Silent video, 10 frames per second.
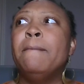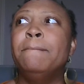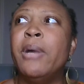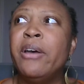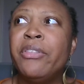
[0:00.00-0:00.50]

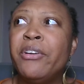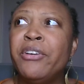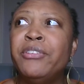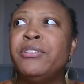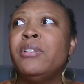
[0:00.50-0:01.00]

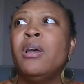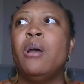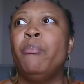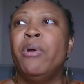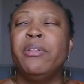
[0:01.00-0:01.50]
mother's
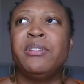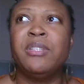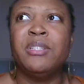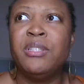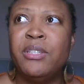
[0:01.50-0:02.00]
brothers
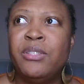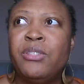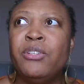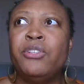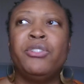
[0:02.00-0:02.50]
and
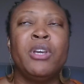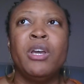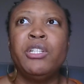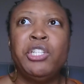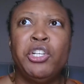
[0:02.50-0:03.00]
sisters,
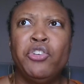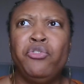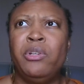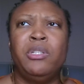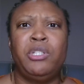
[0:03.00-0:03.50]

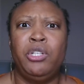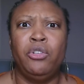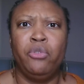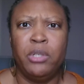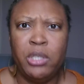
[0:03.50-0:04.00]
children's
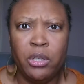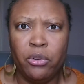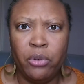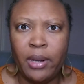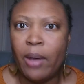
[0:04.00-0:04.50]

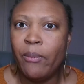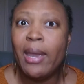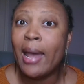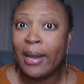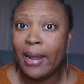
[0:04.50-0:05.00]
children. Like we
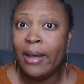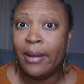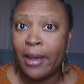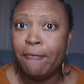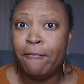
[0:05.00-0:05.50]
got down
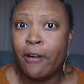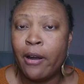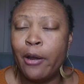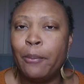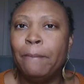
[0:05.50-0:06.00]
that
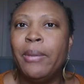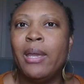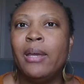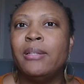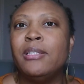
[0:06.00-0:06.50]
far
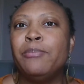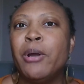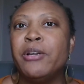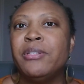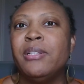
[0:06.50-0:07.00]
because this
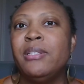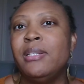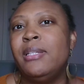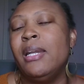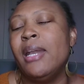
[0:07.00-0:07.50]
person
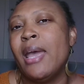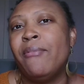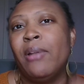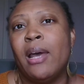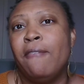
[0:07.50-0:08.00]
just didn't
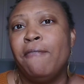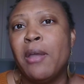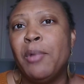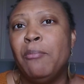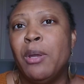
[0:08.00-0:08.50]
have a lot of
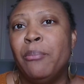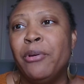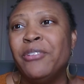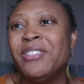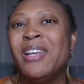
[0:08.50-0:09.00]
family
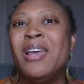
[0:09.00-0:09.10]
members.